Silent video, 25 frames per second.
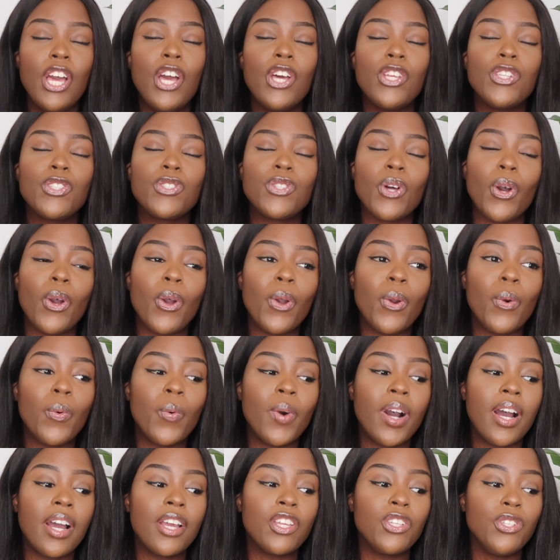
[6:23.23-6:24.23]

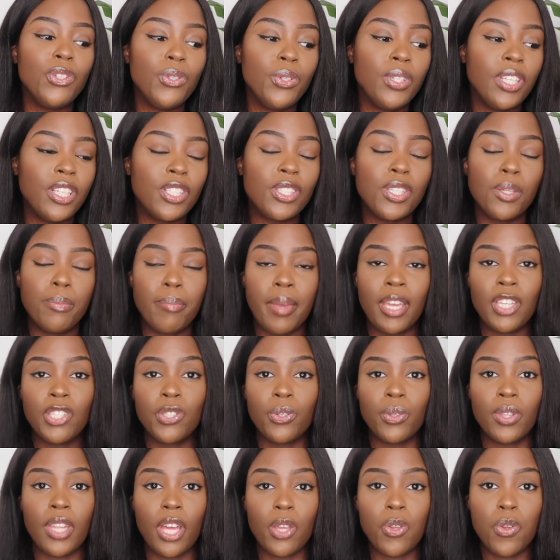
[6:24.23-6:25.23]
So you need to make
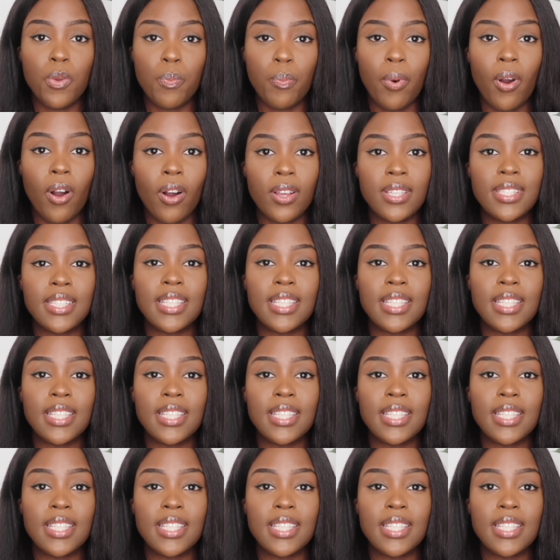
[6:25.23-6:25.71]
sure that you pass